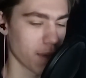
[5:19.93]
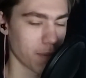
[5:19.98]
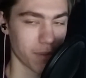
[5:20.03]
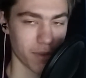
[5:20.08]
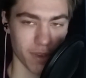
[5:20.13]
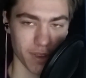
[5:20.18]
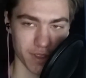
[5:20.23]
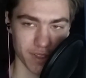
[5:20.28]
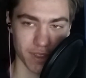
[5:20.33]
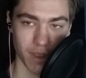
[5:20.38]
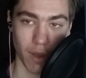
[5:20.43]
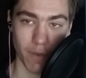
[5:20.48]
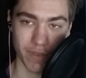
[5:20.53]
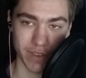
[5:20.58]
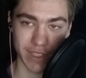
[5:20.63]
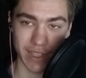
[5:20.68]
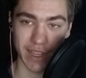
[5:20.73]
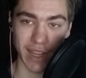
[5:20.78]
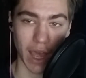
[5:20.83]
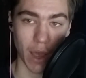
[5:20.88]
because
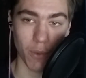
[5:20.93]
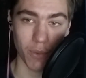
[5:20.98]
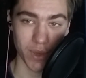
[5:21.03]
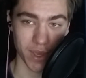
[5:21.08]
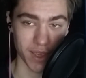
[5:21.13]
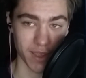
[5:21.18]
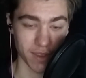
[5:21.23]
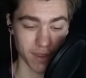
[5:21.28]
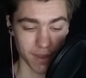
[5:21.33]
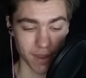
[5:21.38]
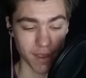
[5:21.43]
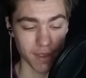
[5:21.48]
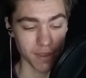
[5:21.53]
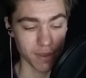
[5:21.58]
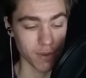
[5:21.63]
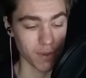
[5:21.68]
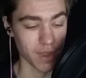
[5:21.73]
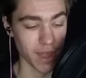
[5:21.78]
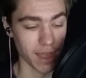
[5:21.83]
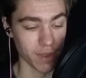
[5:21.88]
obviously now we can
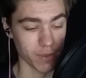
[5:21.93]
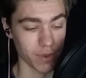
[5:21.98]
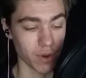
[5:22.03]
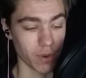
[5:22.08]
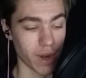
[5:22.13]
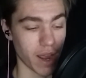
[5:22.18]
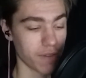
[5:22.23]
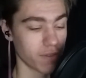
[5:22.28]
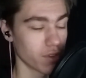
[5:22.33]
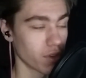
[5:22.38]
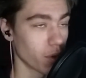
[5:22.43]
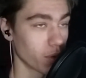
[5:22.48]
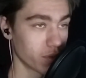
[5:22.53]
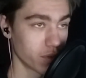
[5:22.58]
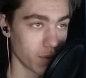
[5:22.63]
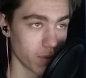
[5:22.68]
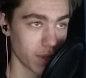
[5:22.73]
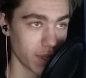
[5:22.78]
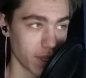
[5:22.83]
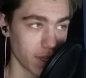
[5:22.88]
do that. We don't have to go
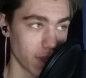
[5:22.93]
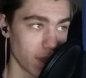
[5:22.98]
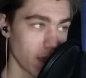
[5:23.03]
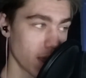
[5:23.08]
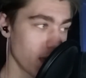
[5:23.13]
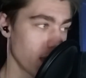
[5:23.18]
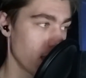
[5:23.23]
to the